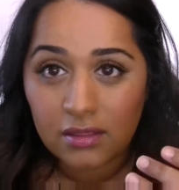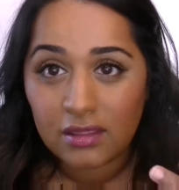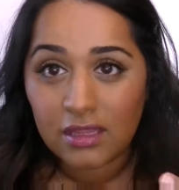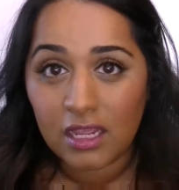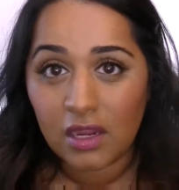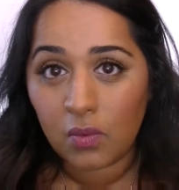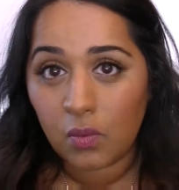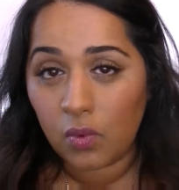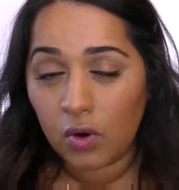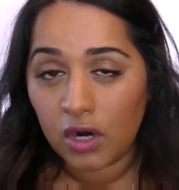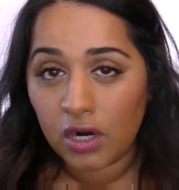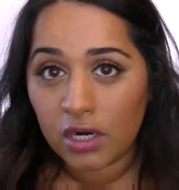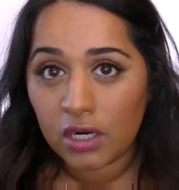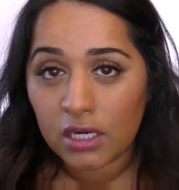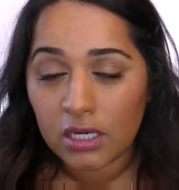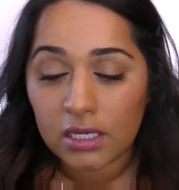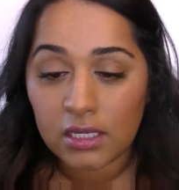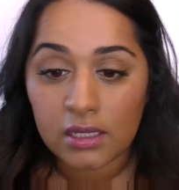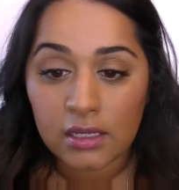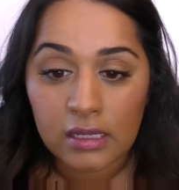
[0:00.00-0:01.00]
they
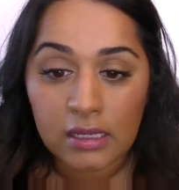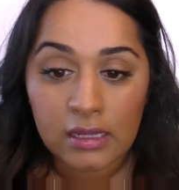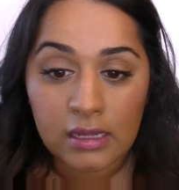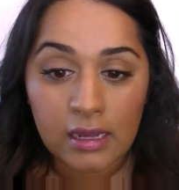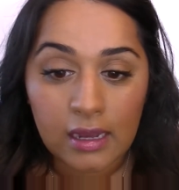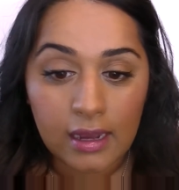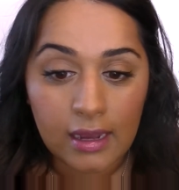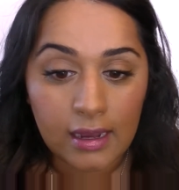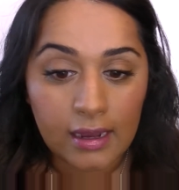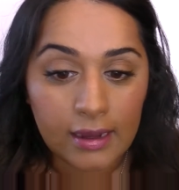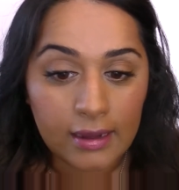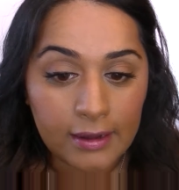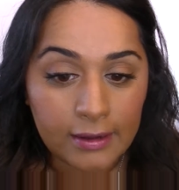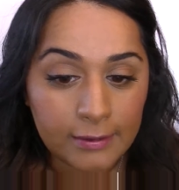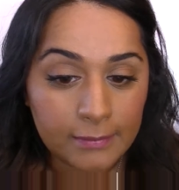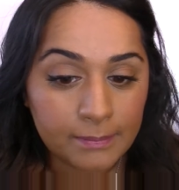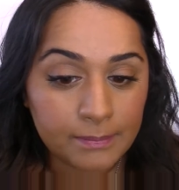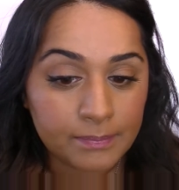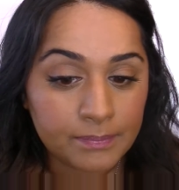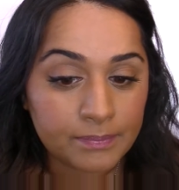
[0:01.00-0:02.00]
work.
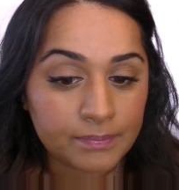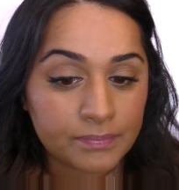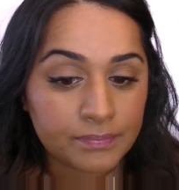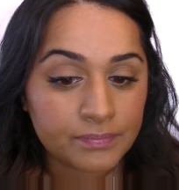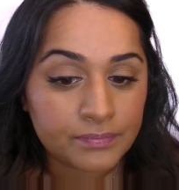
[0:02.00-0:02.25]
How